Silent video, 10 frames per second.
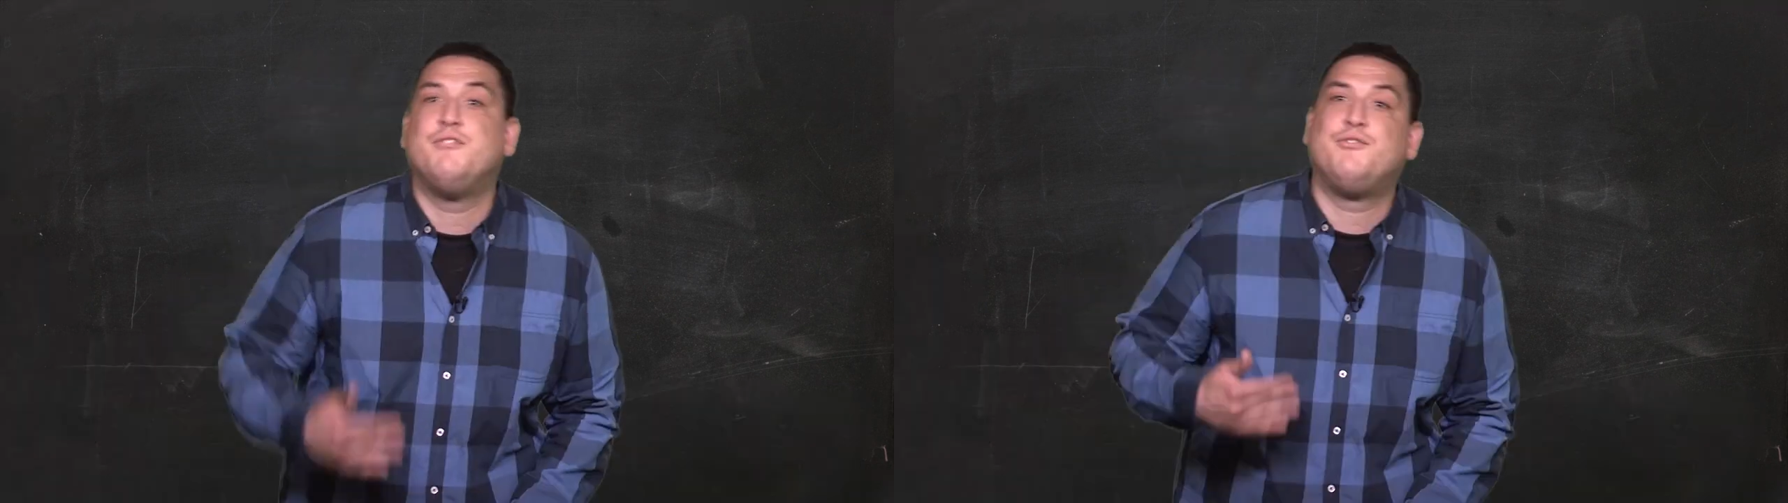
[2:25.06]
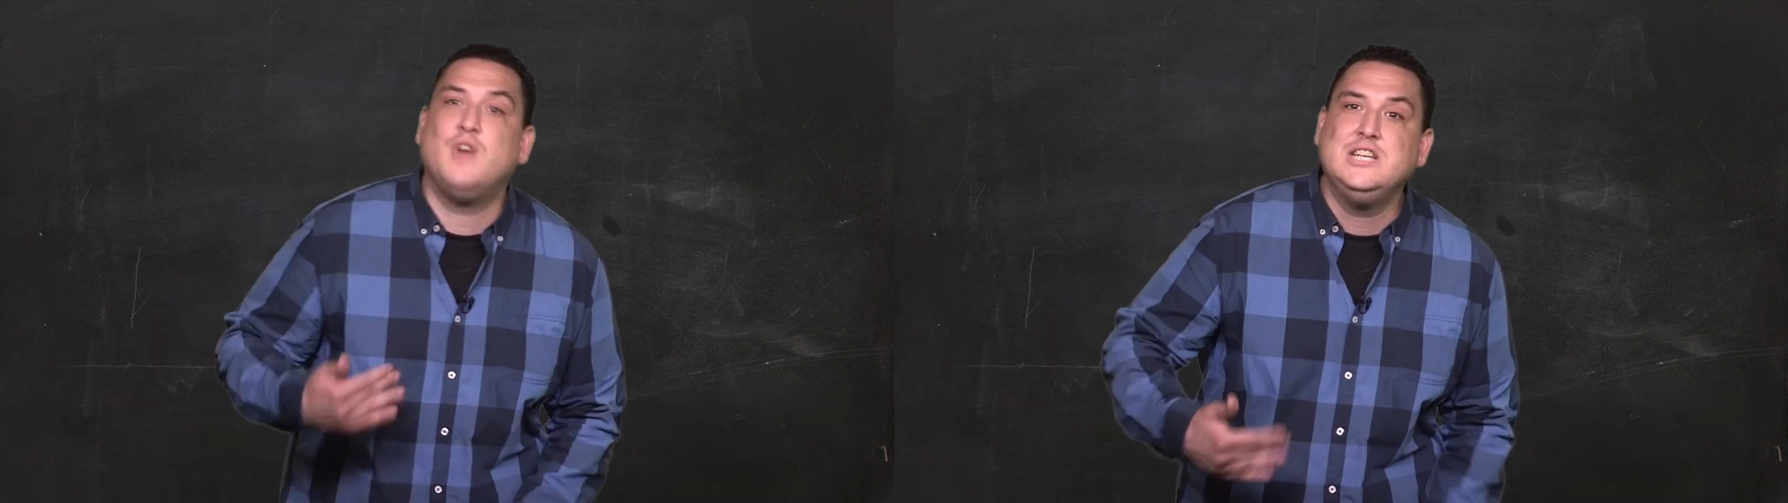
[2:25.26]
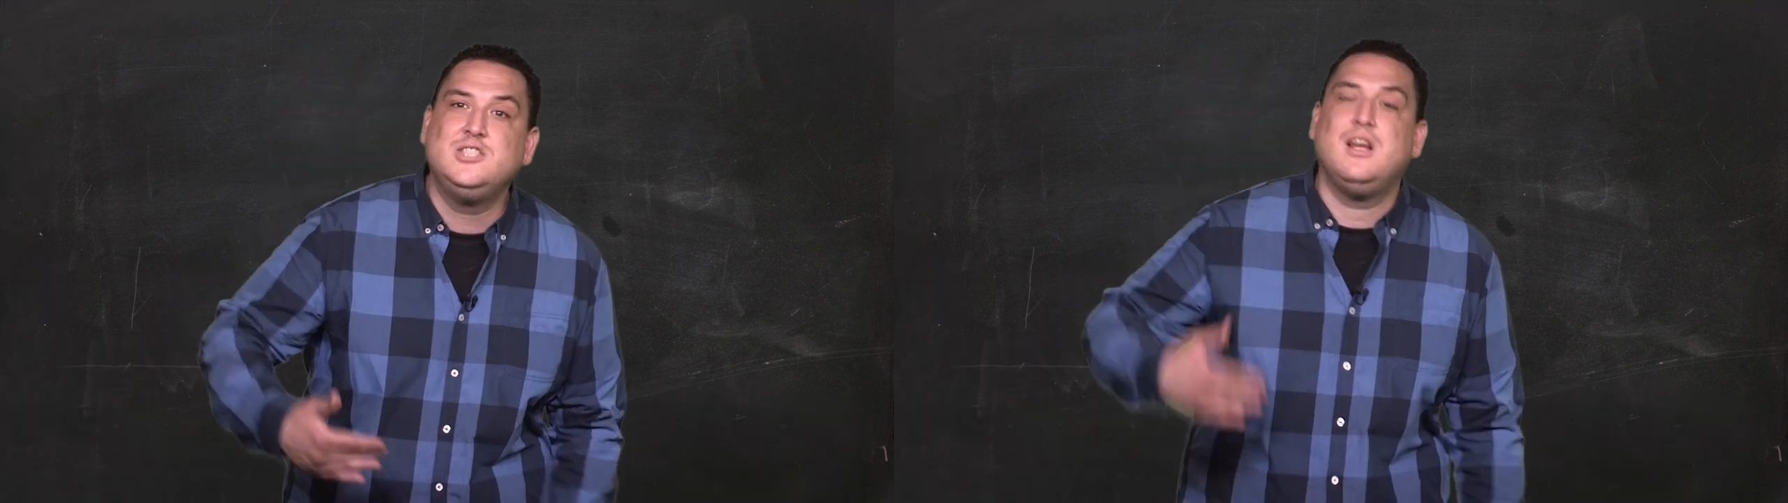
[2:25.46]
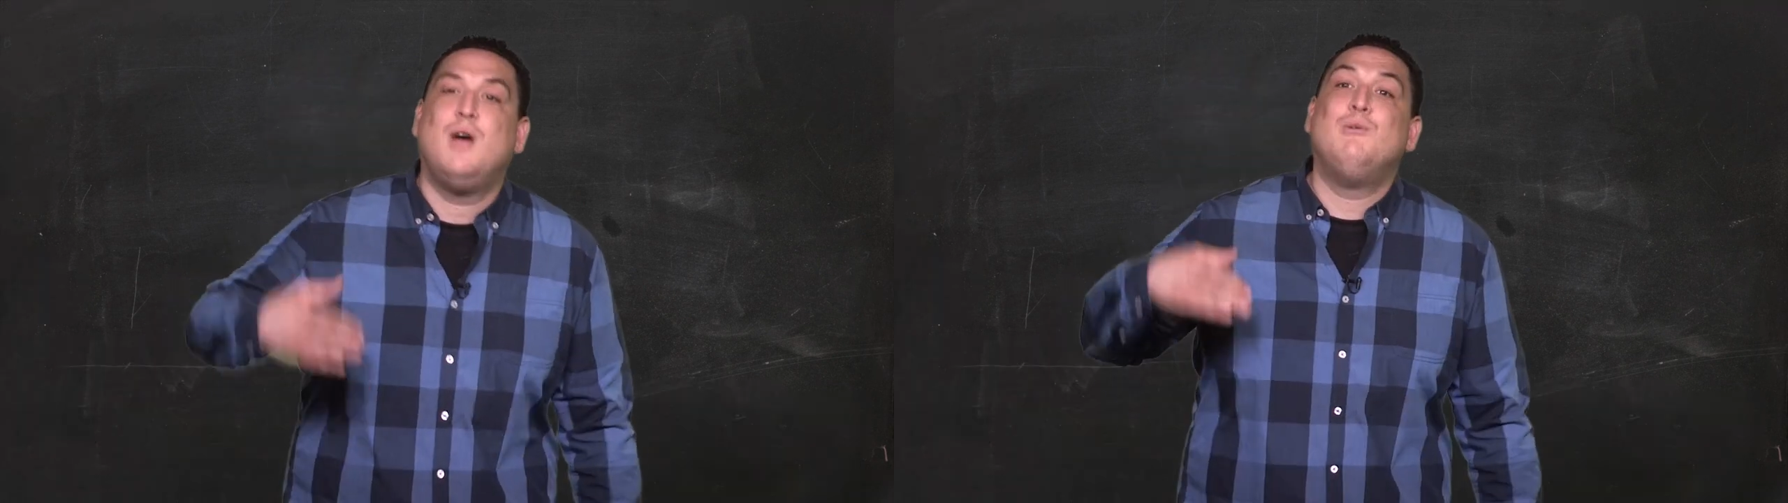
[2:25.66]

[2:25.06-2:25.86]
The French